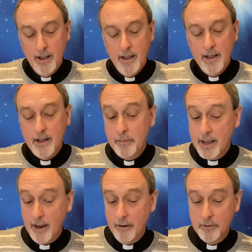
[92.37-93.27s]
He
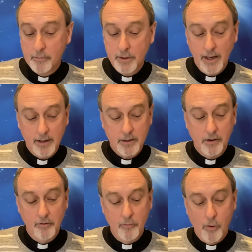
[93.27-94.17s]
became the protector
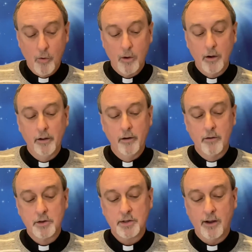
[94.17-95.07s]
of the poor and
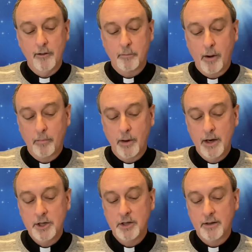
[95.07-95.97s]
oversaw the
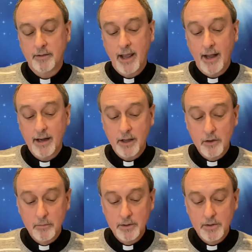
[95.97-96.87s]
preparation of
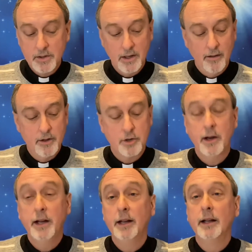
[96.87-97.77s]
catechumens and the
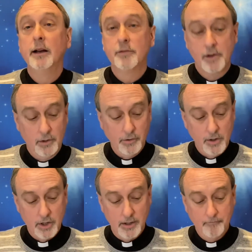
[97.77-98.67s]
training of
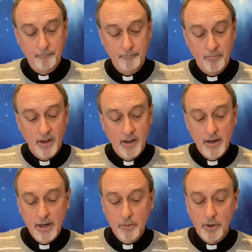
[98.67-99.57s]
clergy.
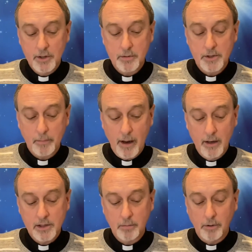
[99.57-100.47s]
He was
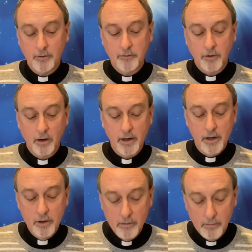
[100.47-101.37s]
responsible for
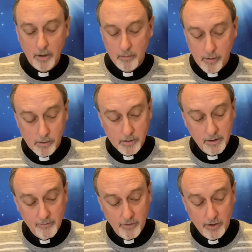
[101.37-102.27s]
innumerable
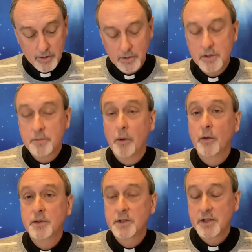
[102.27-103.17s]
conversions,
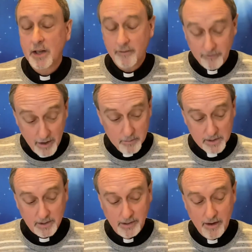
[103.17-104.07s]
most
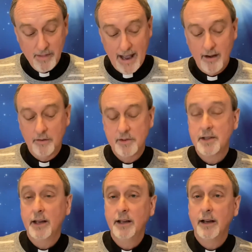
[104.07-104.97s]
famously that of
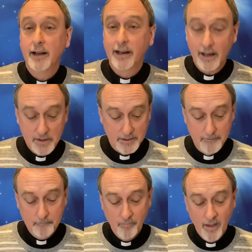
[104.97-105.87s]
Saint Augustine,